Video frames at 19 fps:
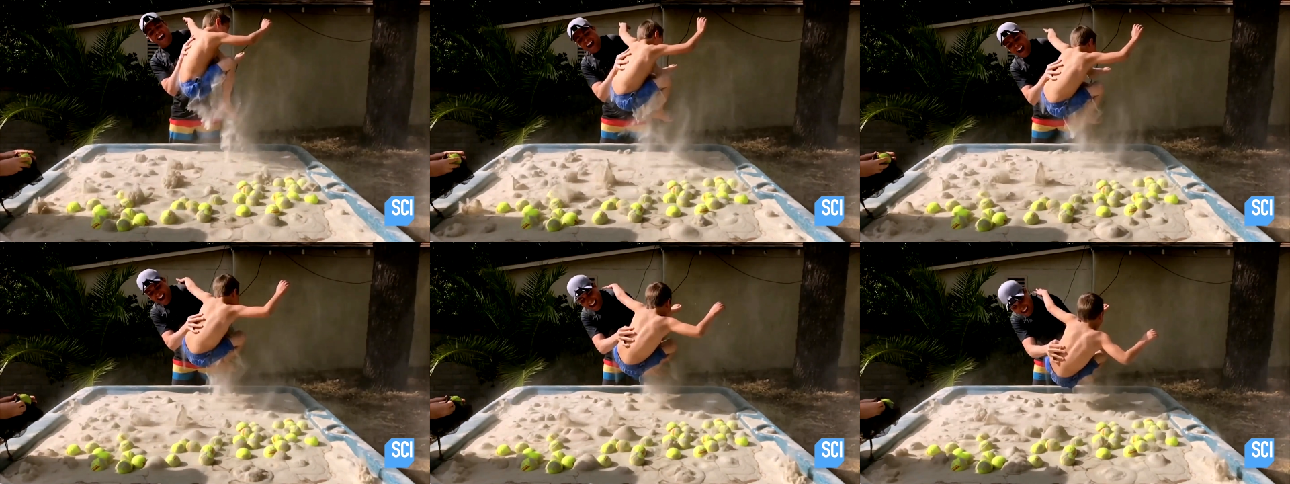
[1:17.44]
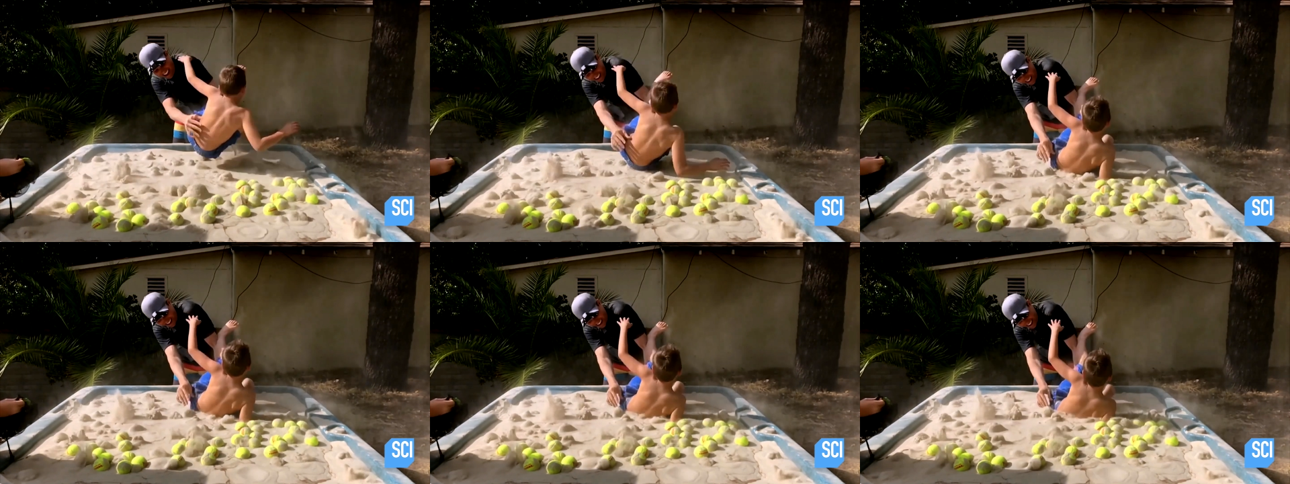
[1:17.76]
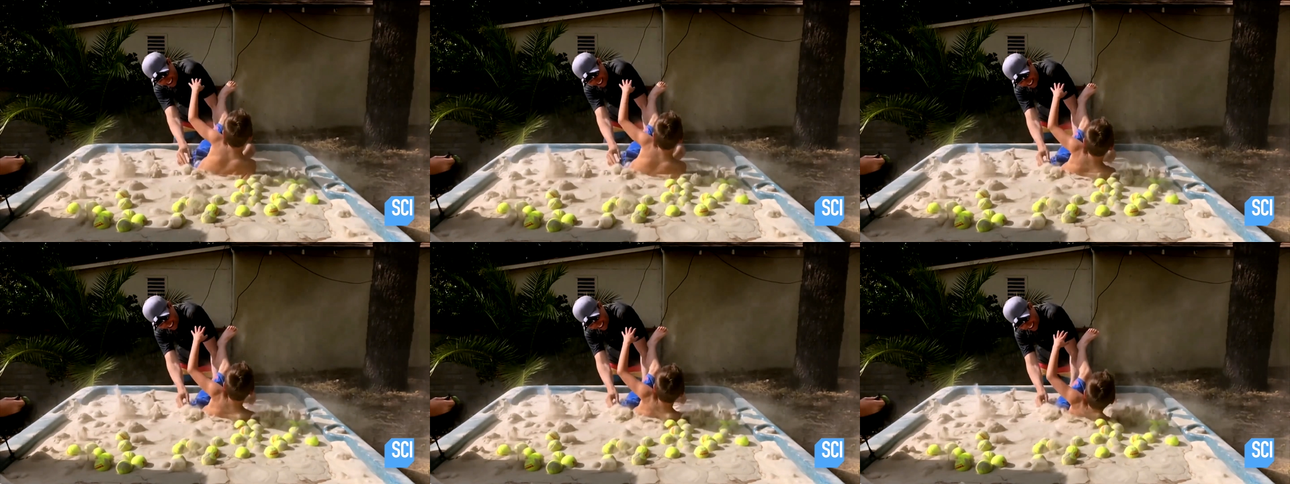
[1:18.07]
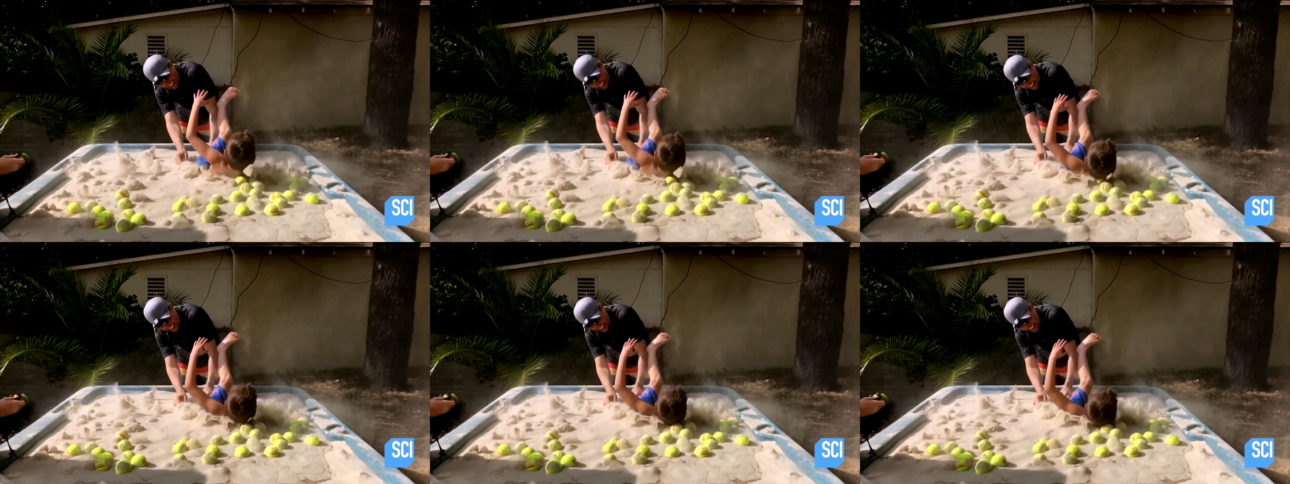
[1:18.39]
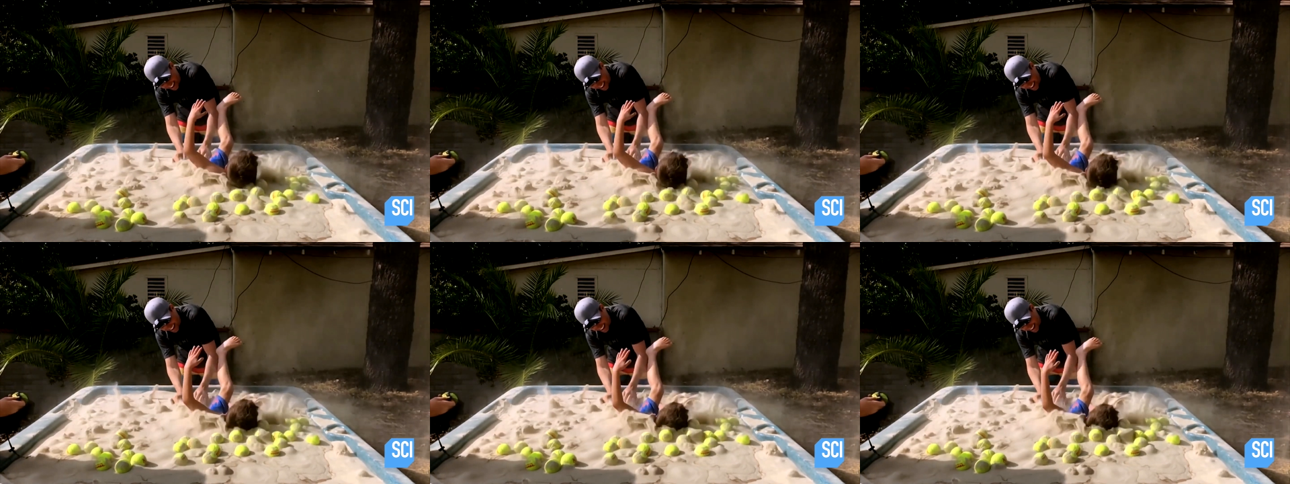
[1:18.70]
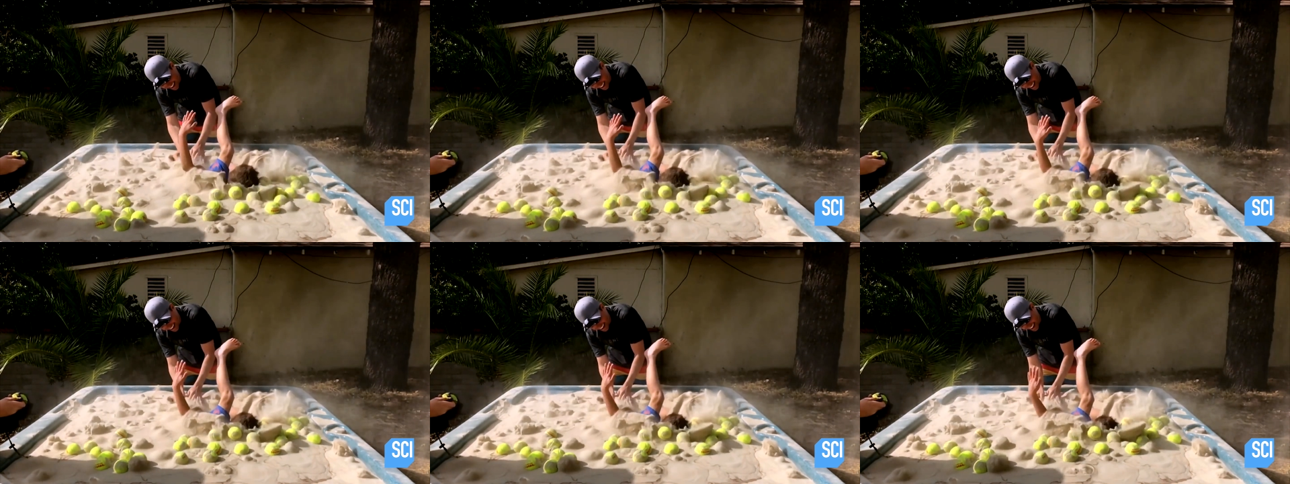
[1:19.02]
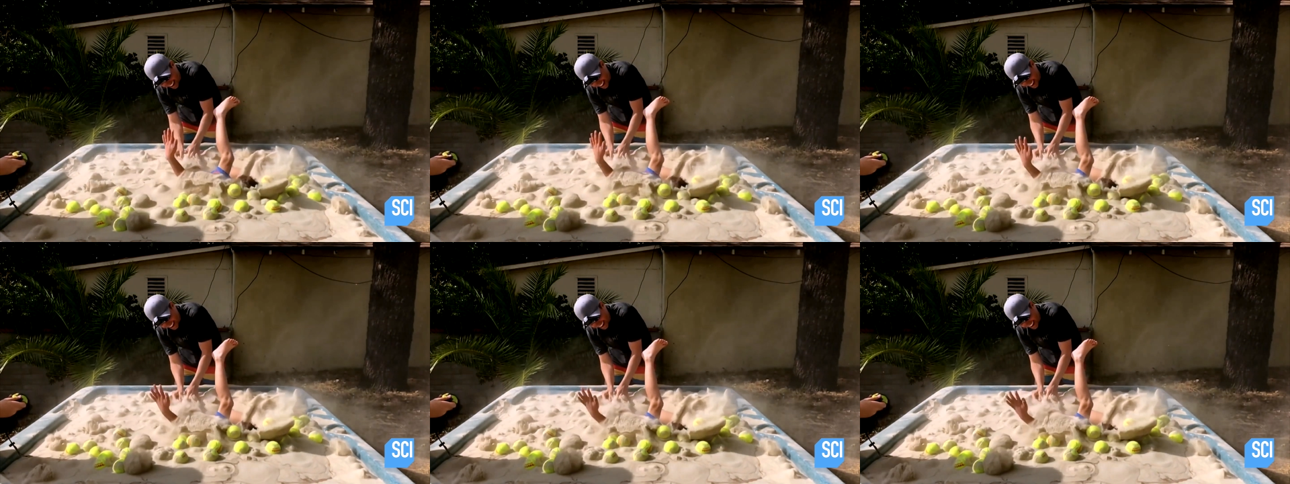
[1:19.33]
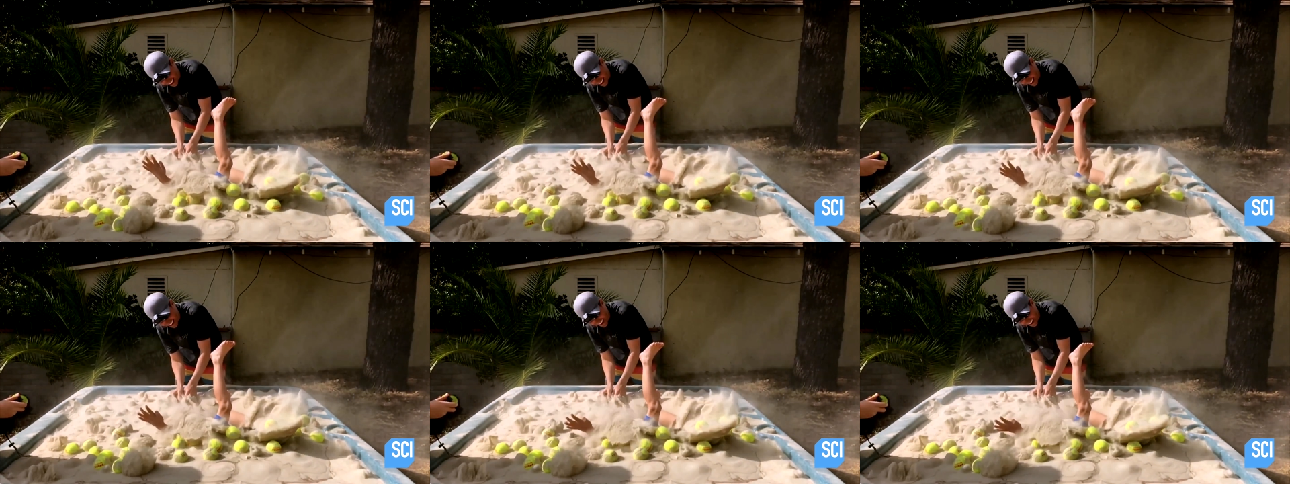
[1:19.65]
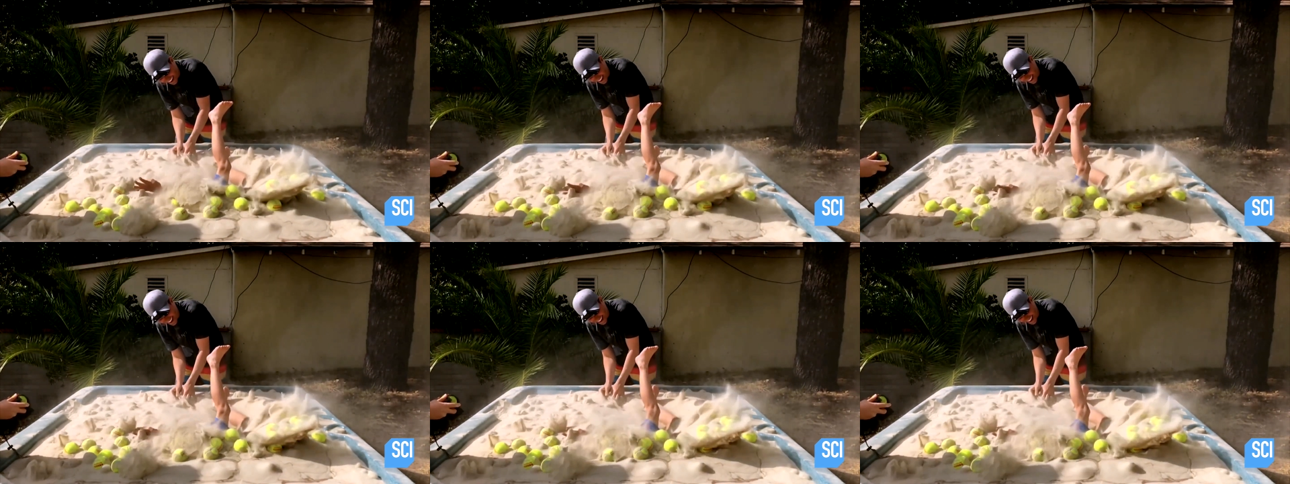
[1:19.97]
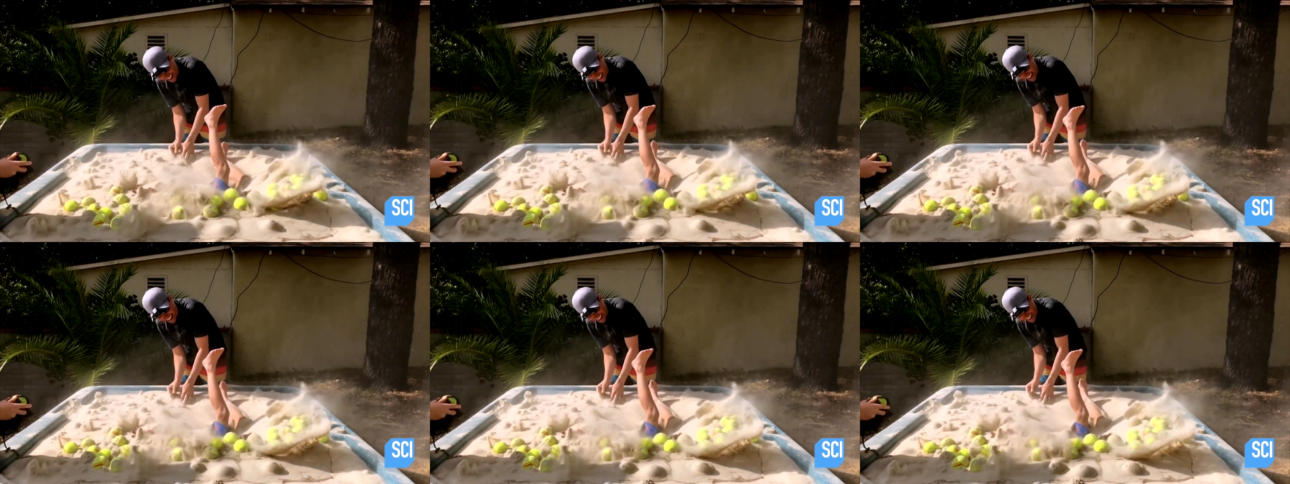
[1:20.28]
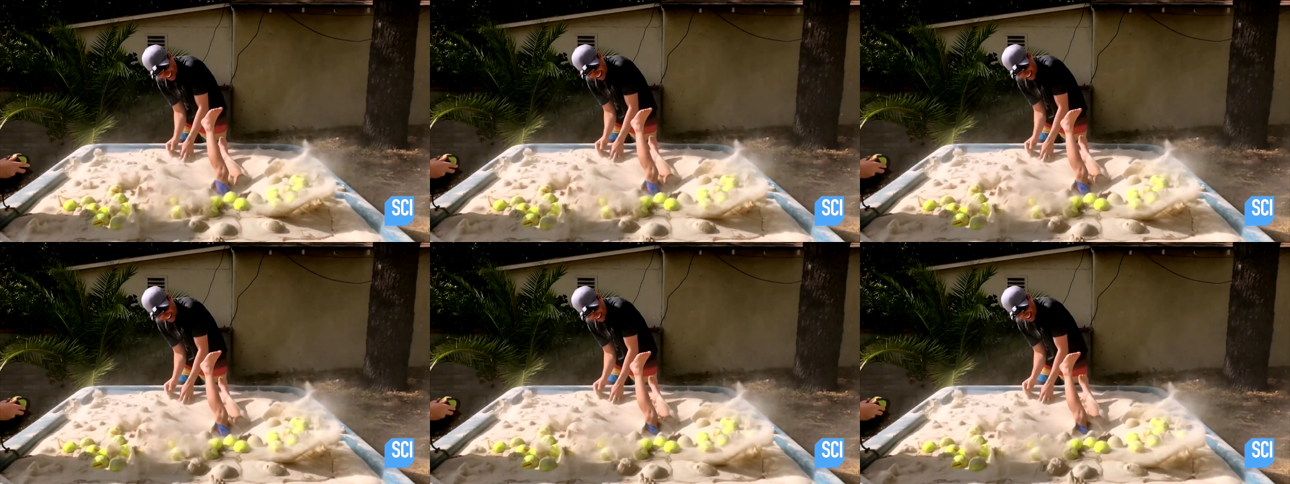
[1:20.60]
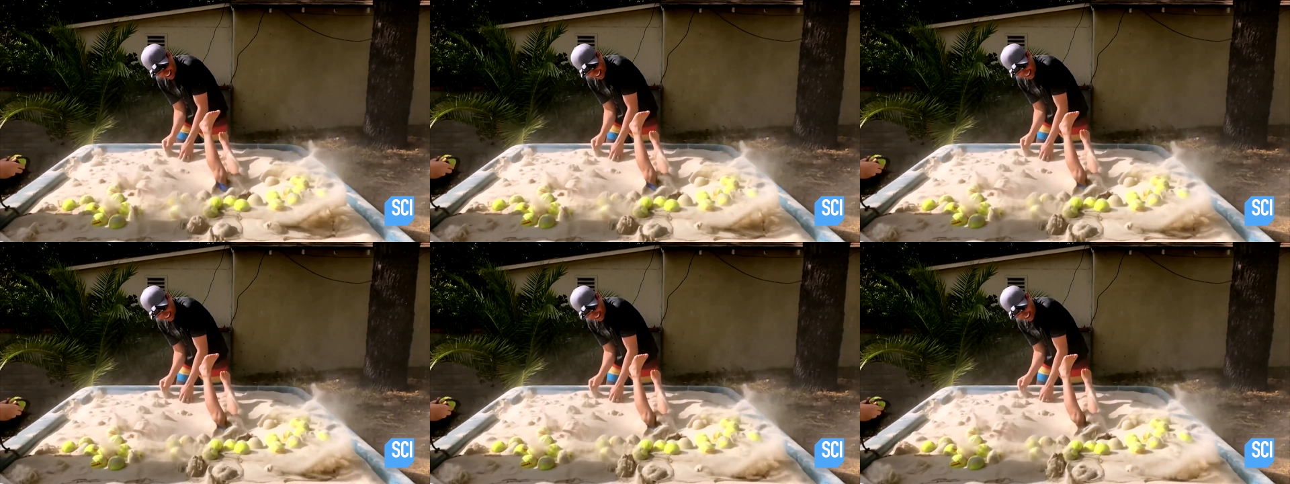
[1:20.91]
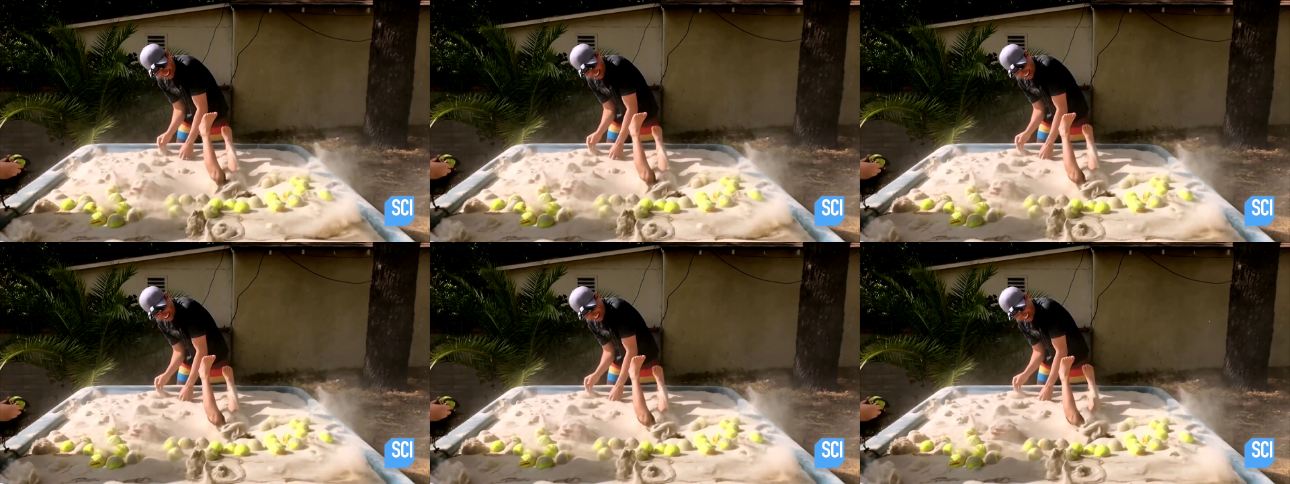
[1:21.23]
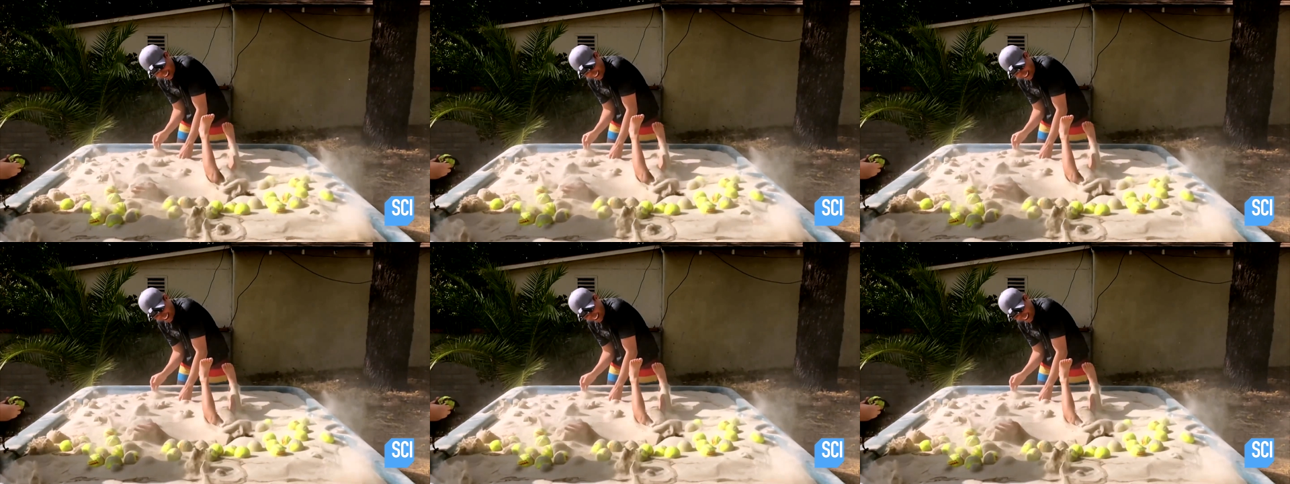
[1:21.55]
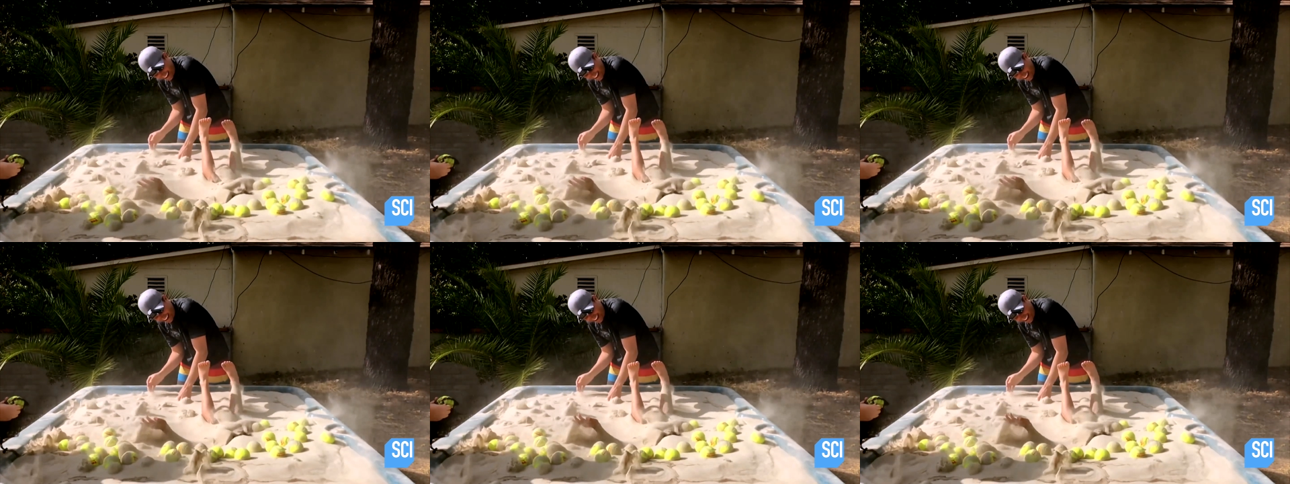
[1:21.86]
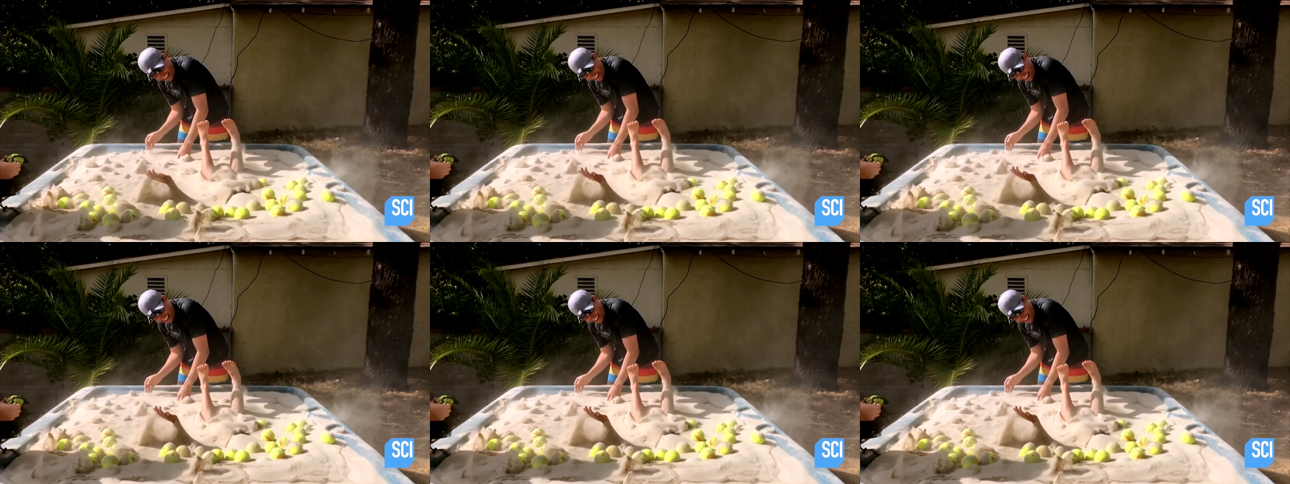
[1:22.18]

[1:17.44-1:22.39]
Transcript: No face is visible, so there are no lips to read.